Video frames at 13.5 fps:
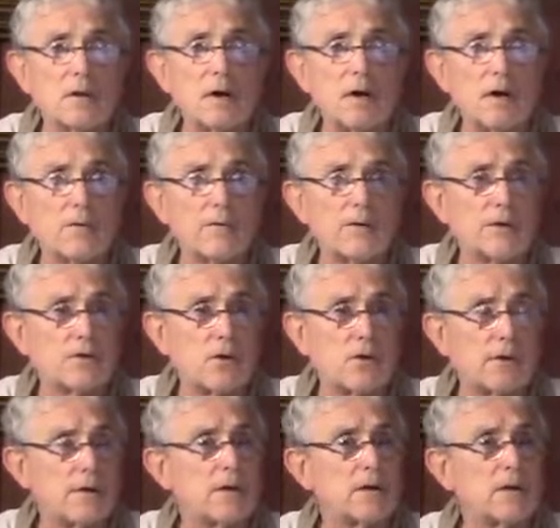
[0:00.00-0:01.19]
of
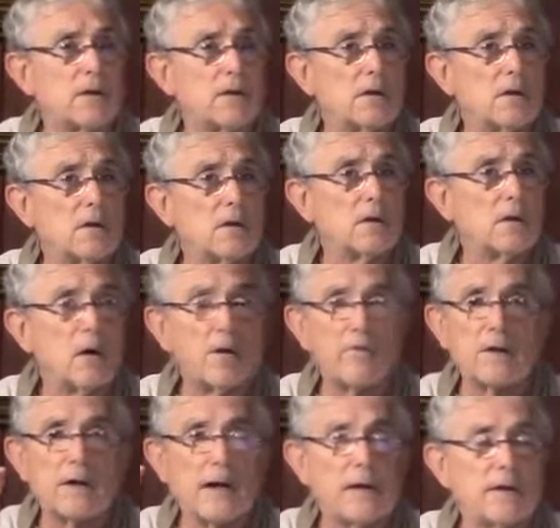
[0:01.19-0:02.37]
eternity, of
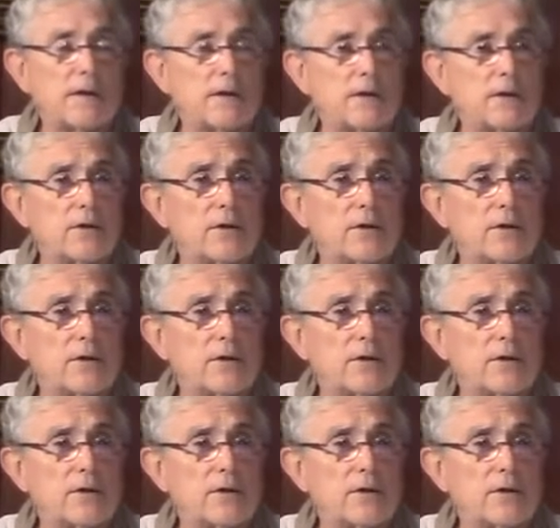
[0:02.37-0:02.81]
reality.